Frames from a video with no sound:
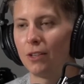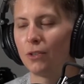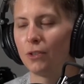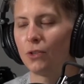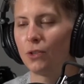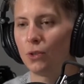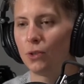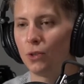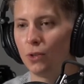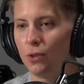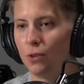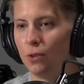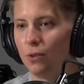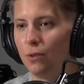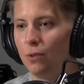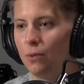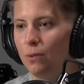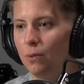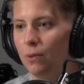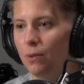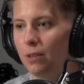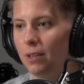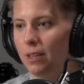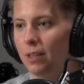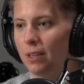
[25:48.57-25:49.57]

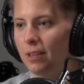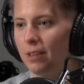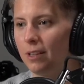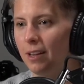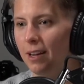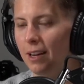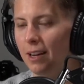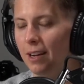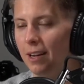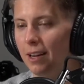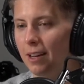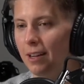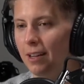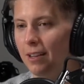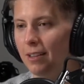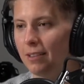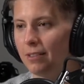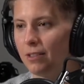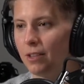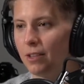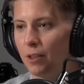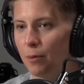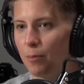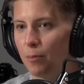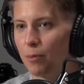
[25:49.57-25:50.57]
to
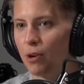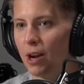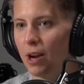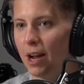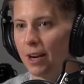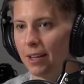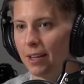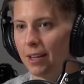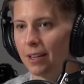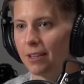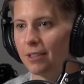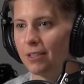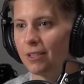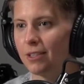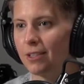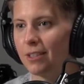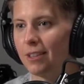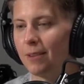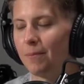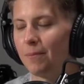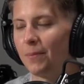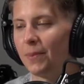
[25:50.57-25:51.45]
the products.